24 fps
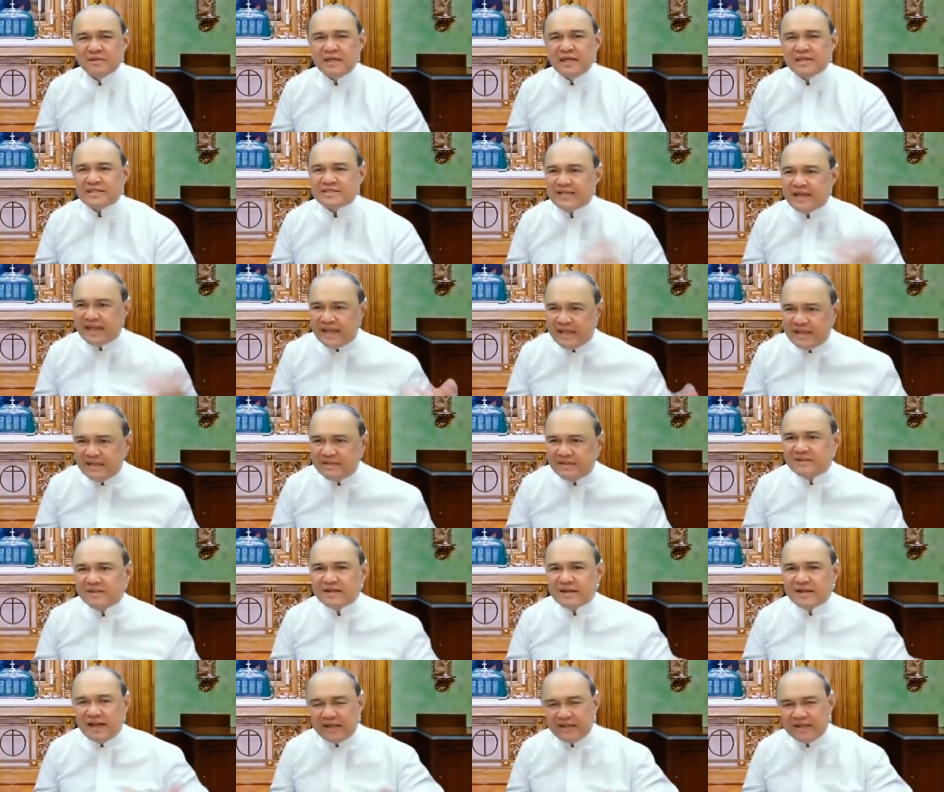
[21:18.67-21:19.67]
It's the
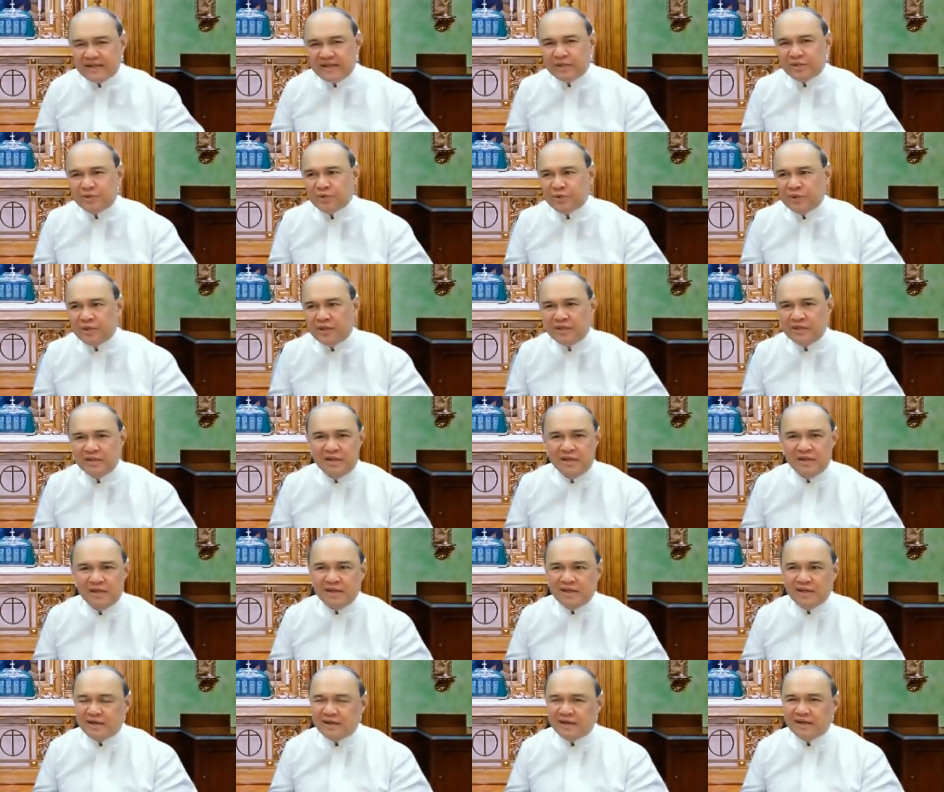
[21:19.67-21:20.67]
intellect that will
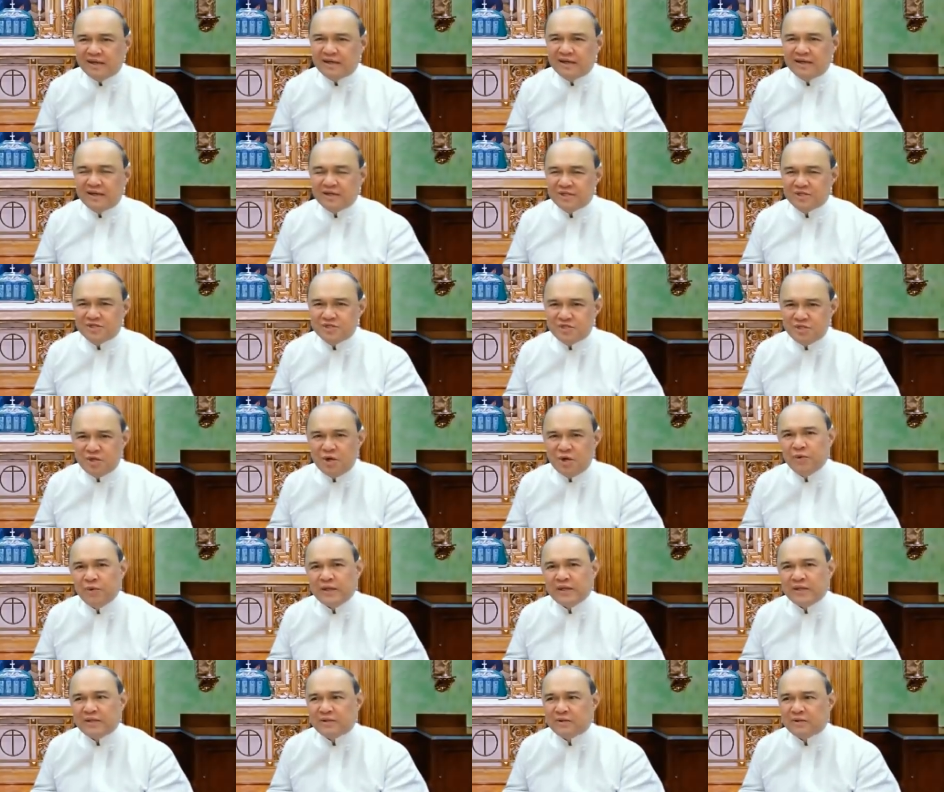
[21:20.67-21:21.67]
uh,
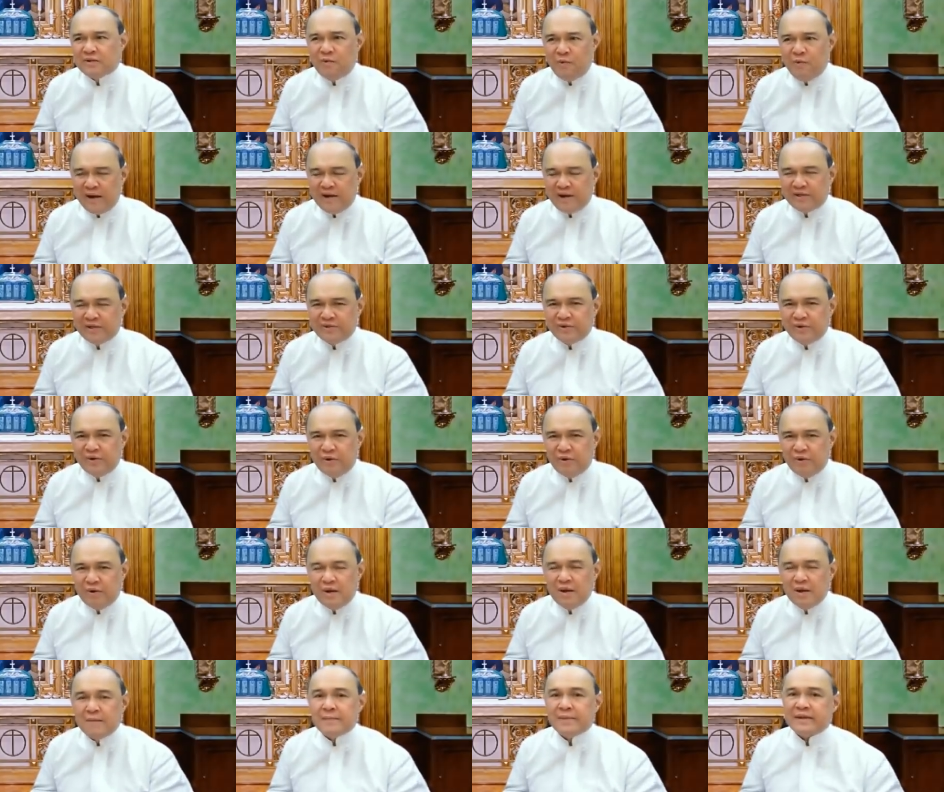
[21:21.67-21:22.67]
show it where to go.